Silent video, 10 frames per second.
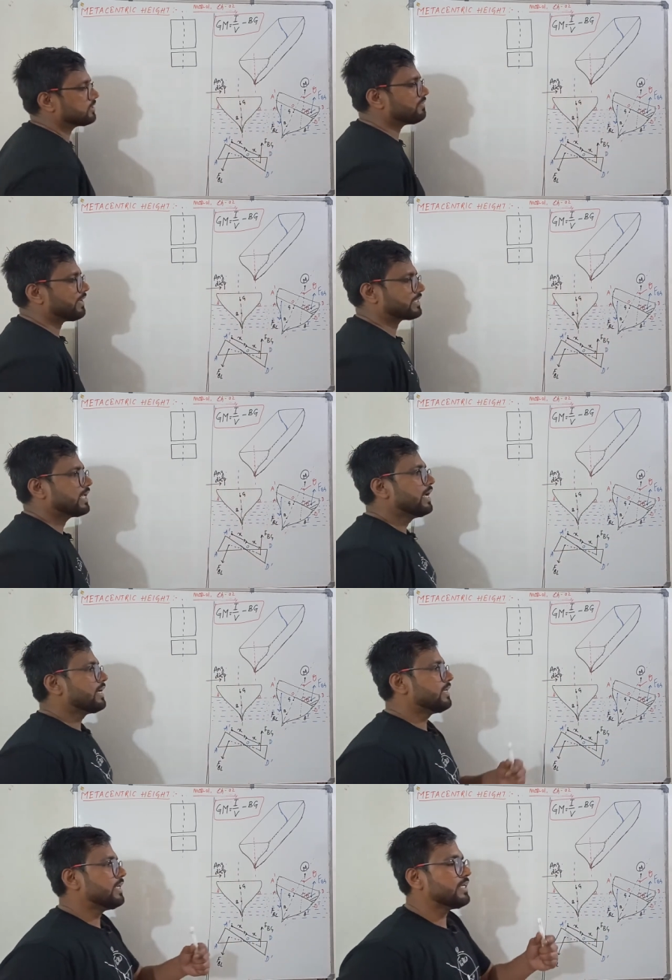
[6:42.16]
of x.
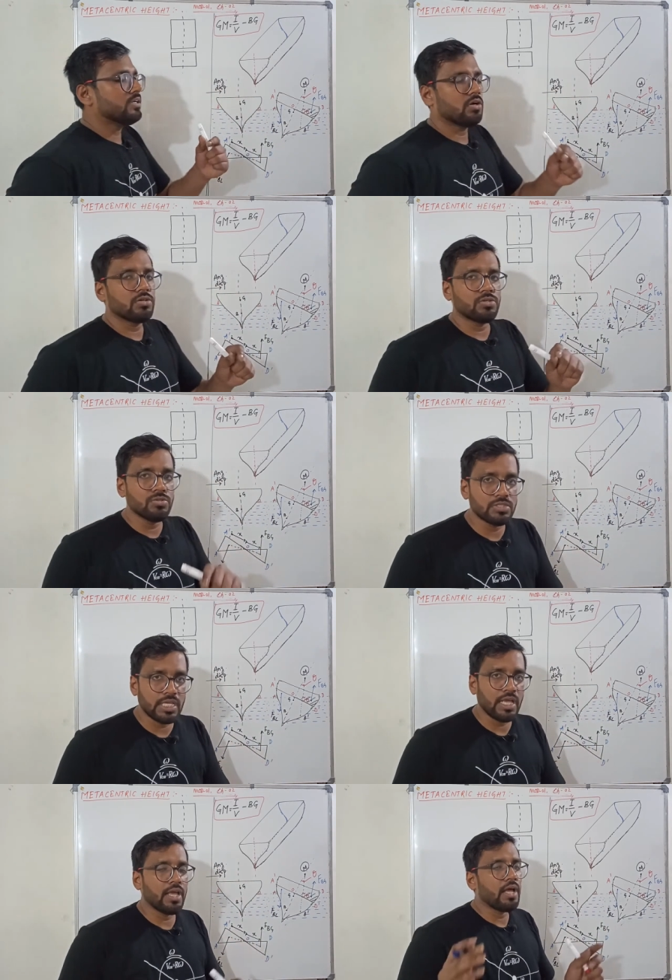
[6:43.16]
Need not to
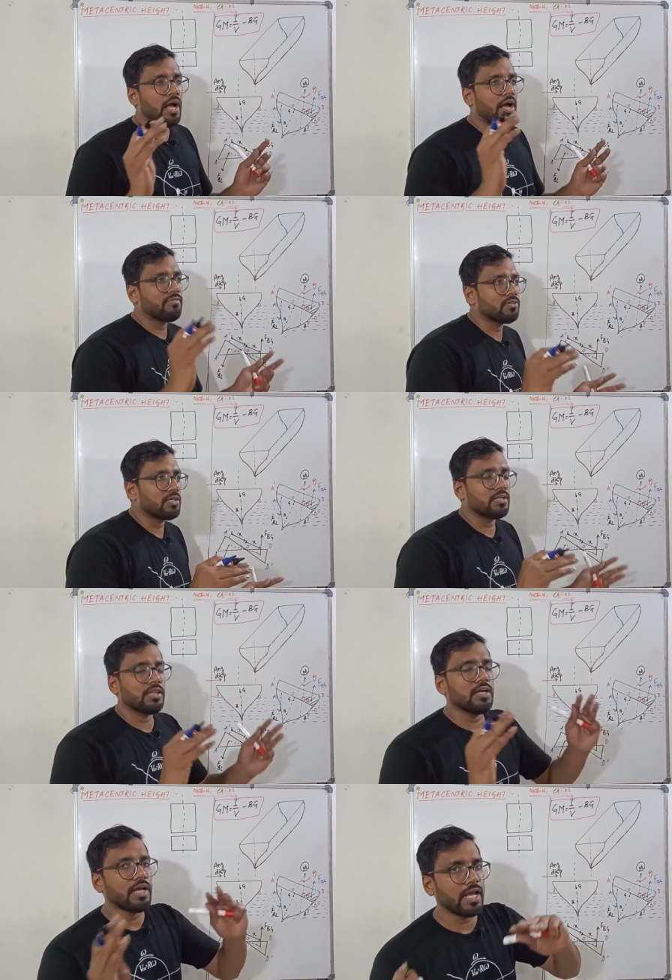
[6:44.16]
say after
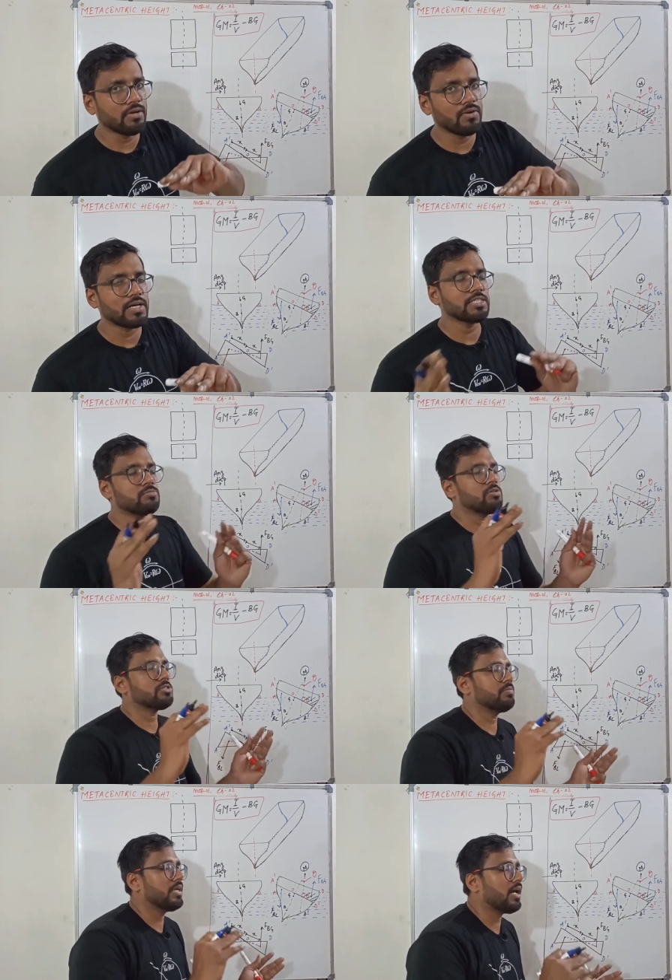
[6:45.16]
the angular
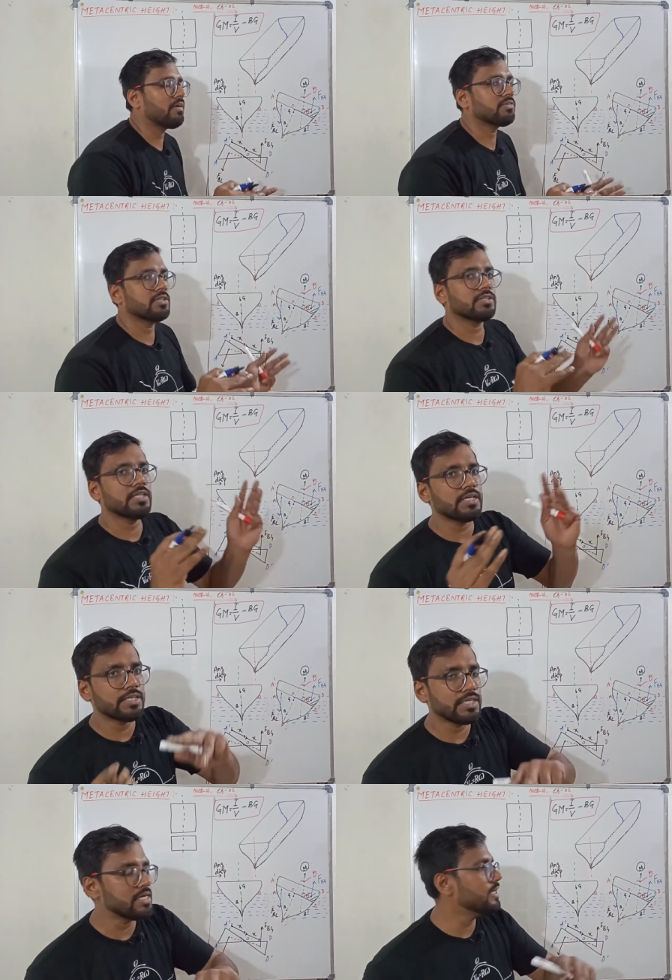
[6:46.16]
displacement, after the
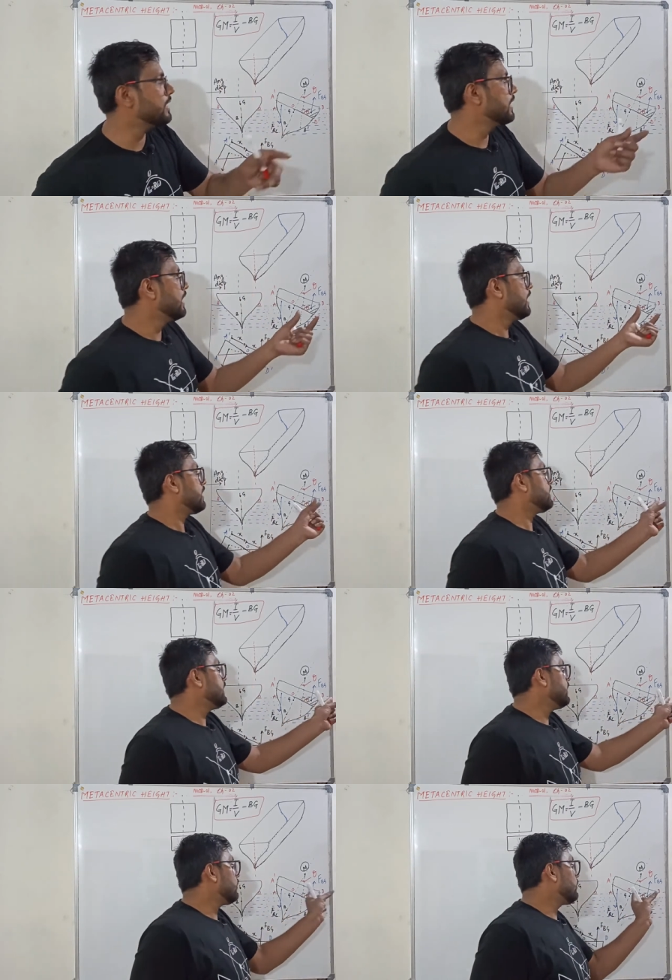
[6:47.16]
tilt,
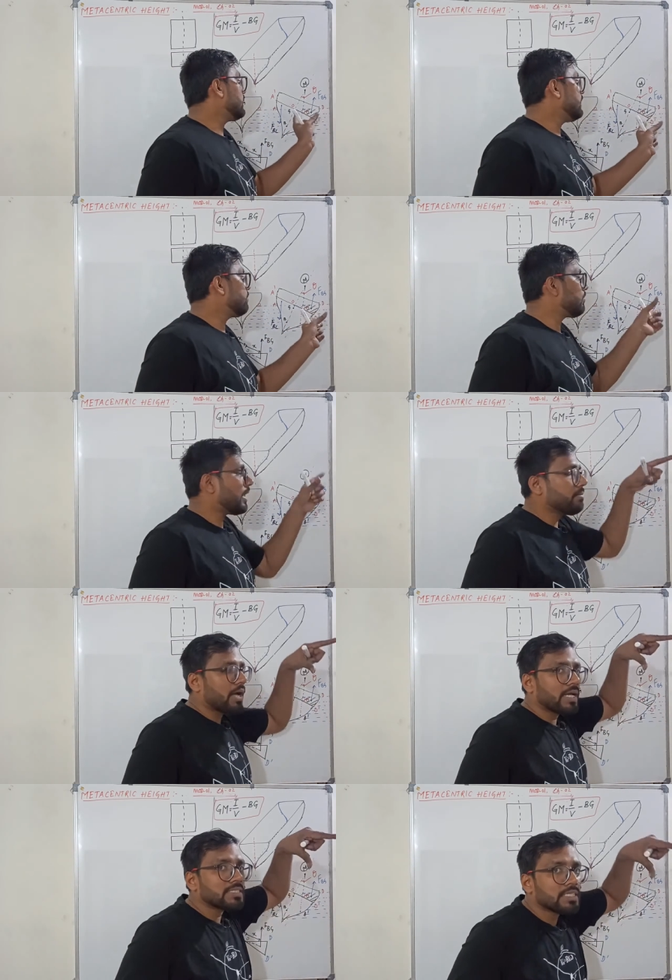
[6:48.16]
DOD prime
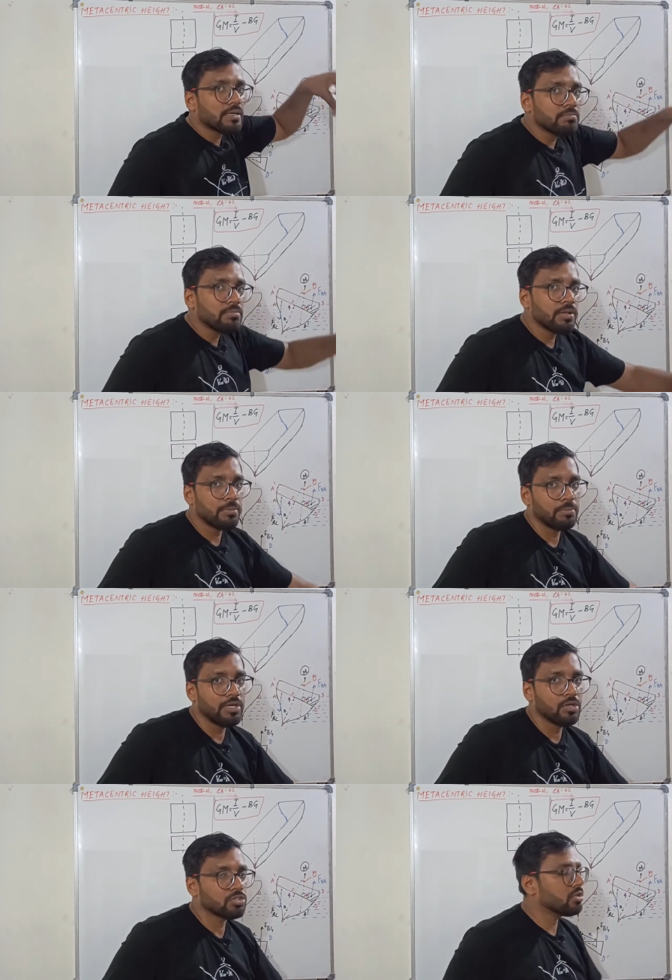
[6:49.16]
has come
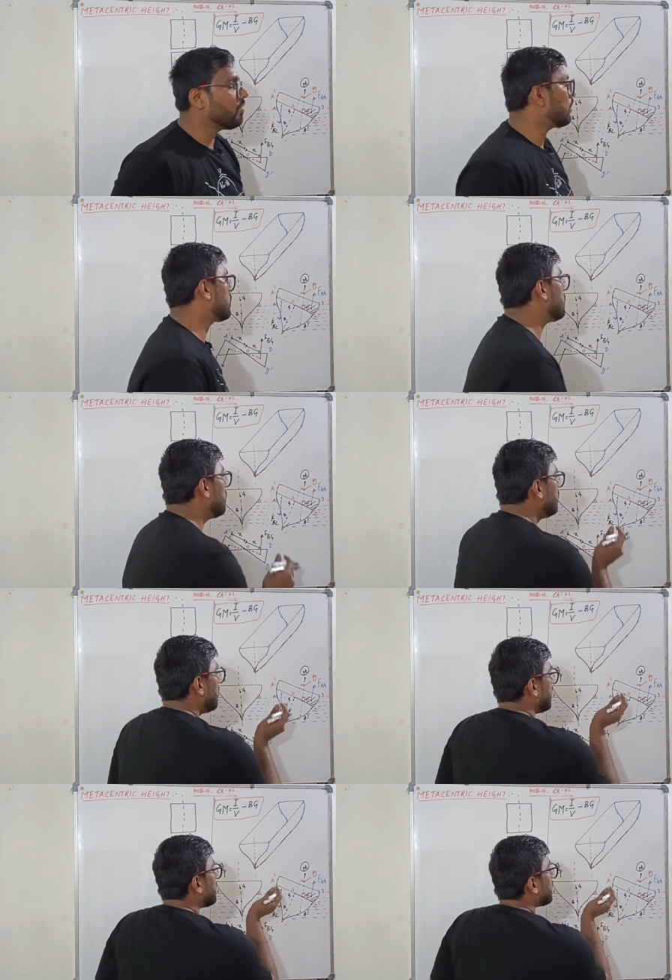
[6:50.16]
below the water
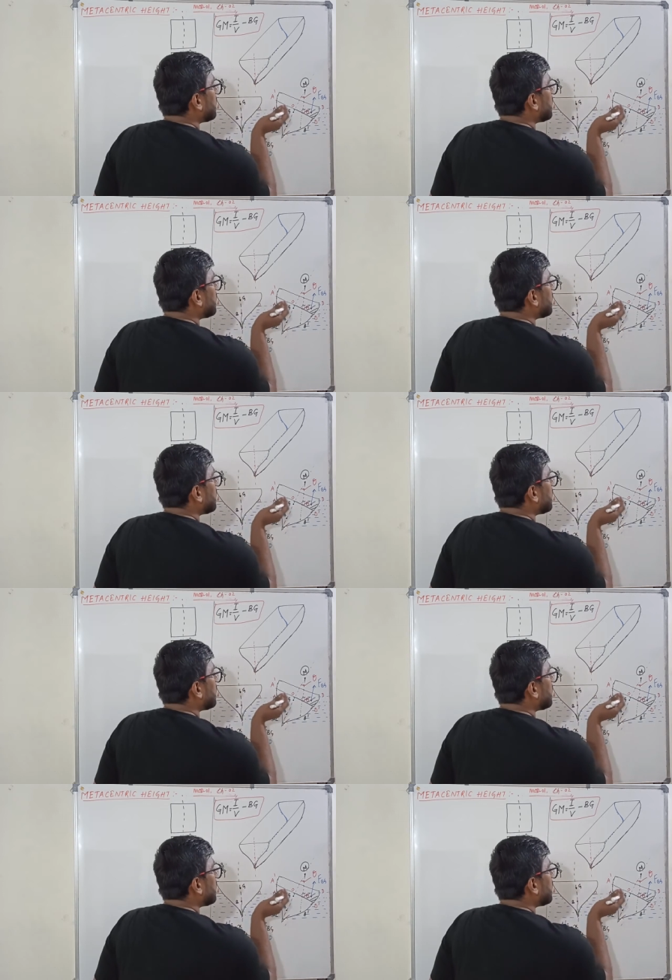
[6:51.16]
and